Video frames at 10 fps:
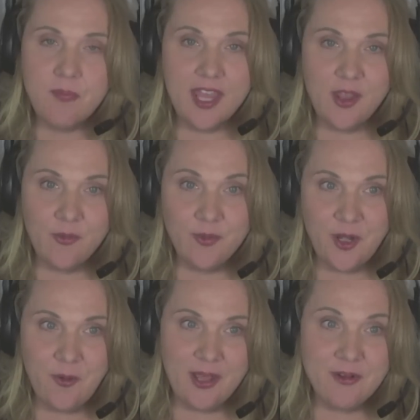to pick,
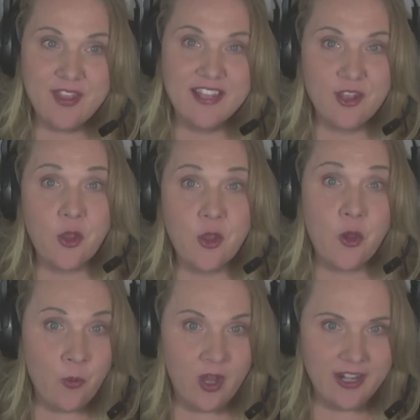what I would say is a
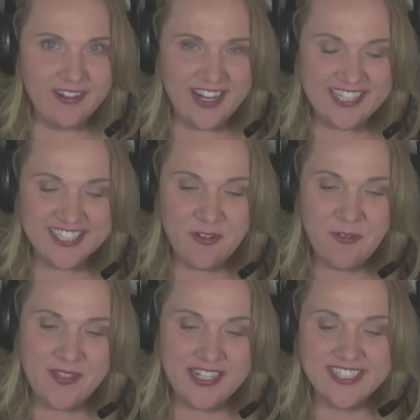good one, right? So
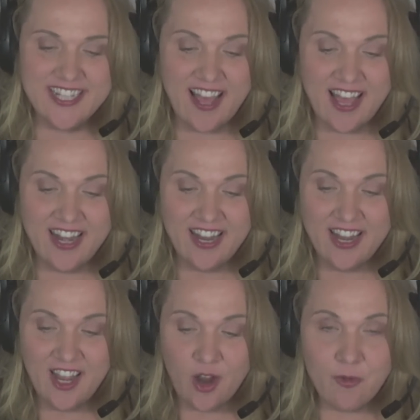one that's not
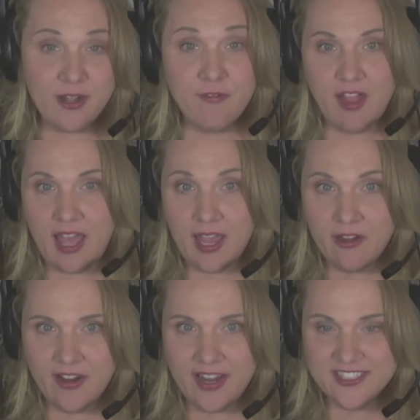a red
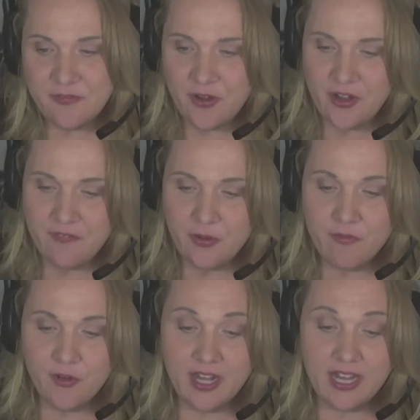flag, right? So if you're
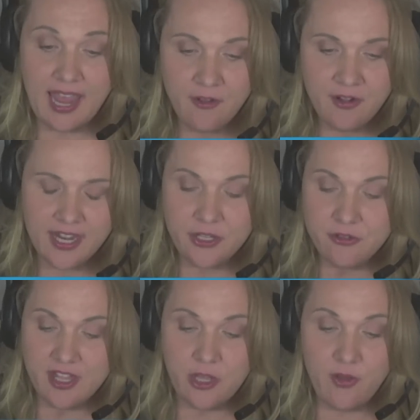interviewing for accounting and you
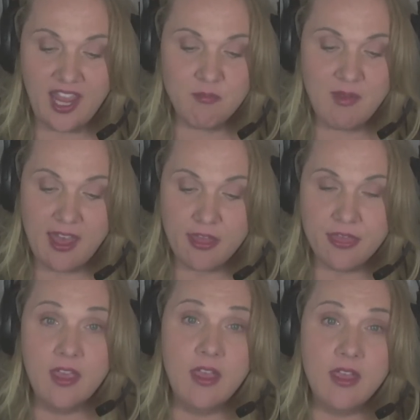say you hate
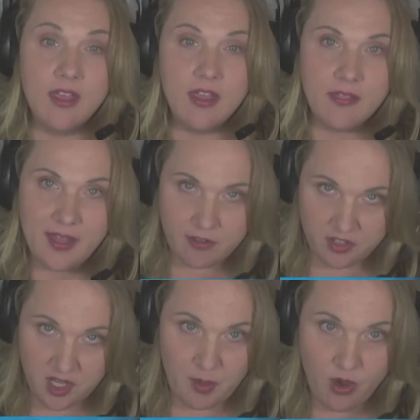math, that's
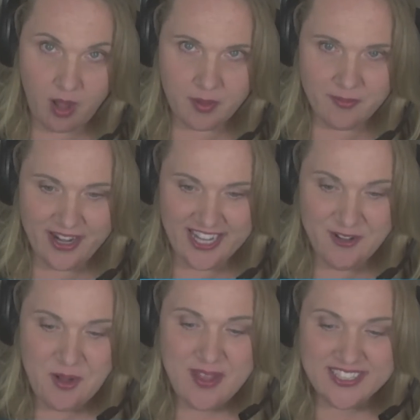going to be a problem, right? You
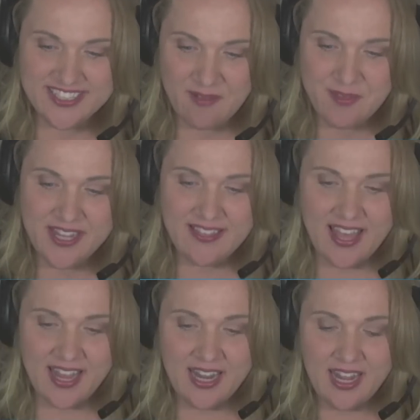want to pick something
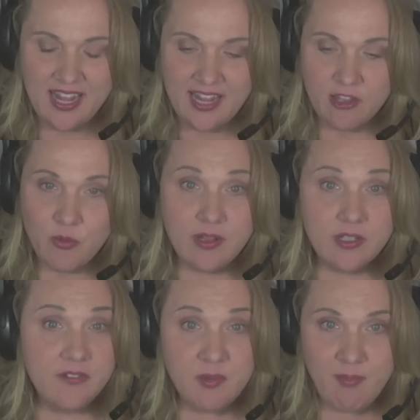that is
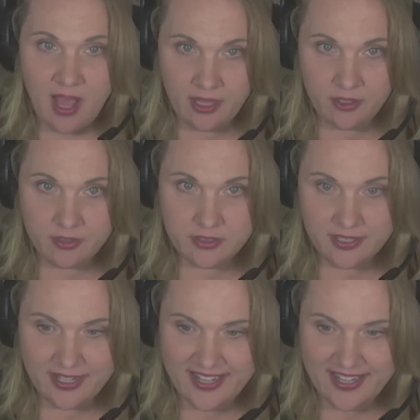relatively mild,